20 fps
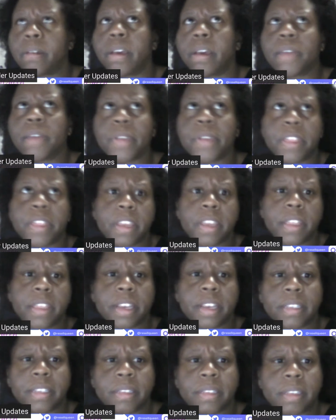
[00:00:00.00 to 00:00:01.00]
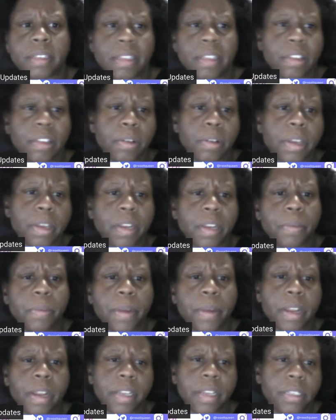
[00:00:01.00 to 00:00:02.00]
everything that they're getting
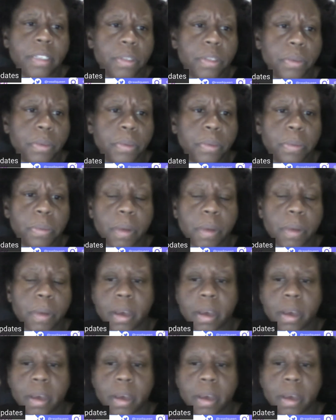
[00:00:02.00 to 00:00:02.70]
ready to